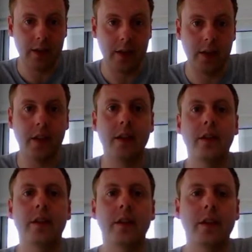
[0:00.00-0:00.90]

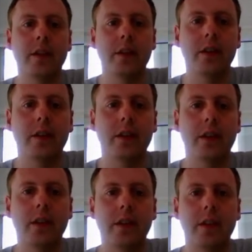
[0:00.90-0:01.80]
here
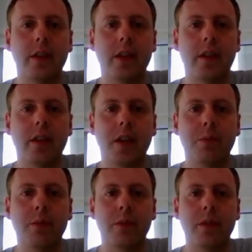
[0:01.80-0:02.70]
are a
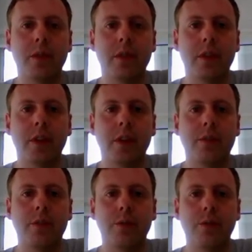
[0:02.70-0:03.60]
couple that I
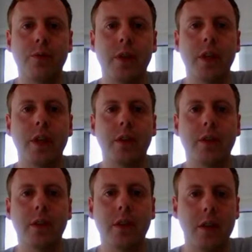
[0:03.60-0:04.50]
have already
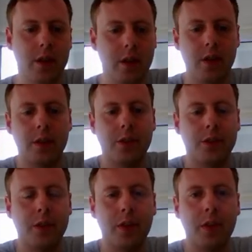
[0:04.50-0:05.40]

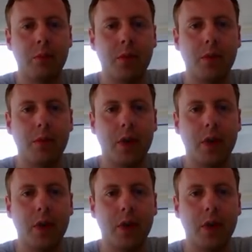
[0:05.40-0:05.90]
set up.